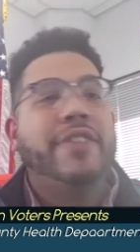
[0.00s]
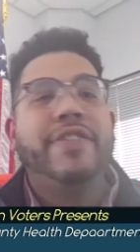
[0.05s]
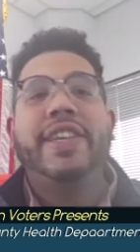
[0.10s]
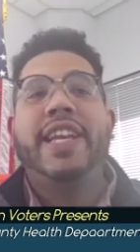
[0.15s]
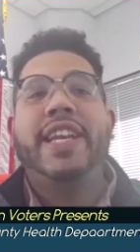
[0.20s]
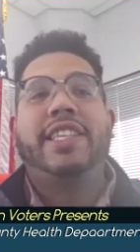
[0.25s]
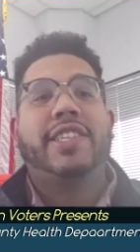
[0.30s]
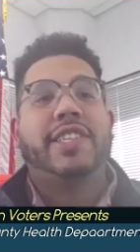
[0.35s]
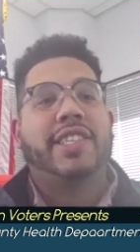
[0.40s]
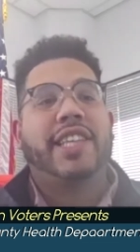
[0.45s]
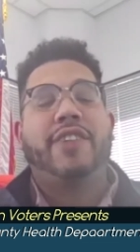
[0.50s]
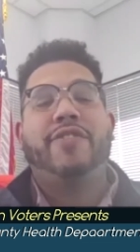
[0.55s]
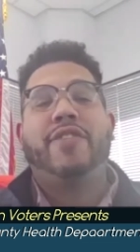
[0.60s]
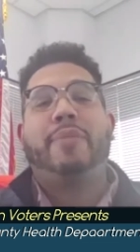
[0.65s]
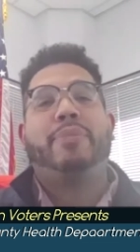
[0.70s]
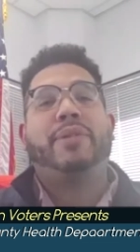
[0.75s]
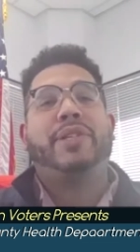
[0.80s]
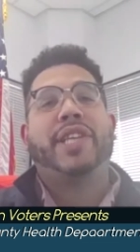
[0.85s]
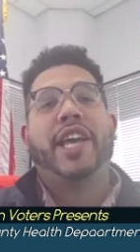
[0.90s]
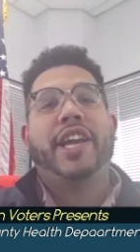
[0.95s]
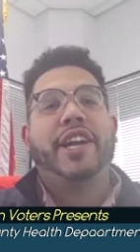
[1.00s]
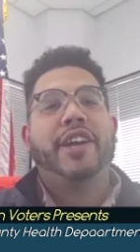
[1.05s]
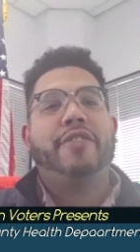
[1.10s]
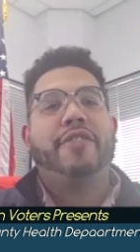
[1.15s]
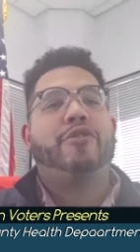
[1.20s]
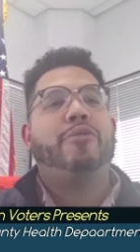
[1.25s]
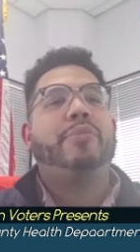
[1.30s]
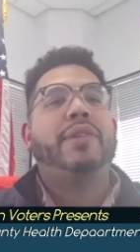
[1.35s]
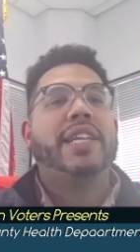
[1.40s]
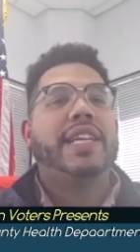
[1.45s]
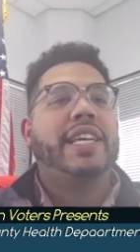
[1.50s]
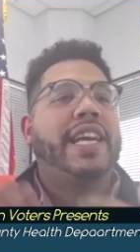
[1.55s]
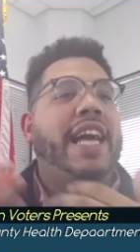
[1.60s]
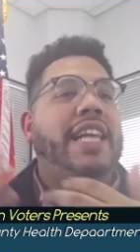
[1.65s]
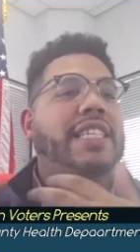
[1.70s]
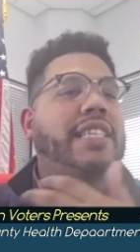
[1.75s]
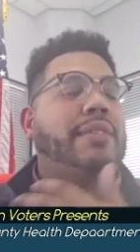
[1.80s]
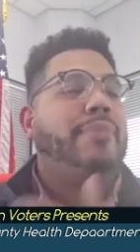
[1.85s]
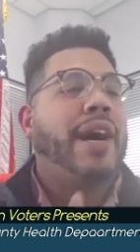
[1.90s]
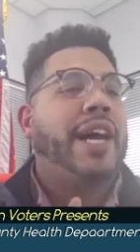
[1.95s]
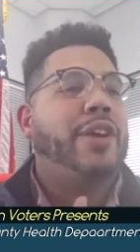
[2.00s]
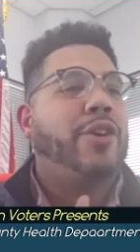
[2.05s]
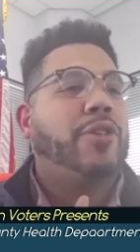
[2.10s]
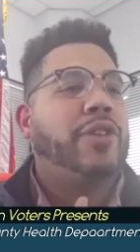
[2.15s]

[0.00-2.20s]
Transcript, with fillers: even as a state representative, for me to get somebody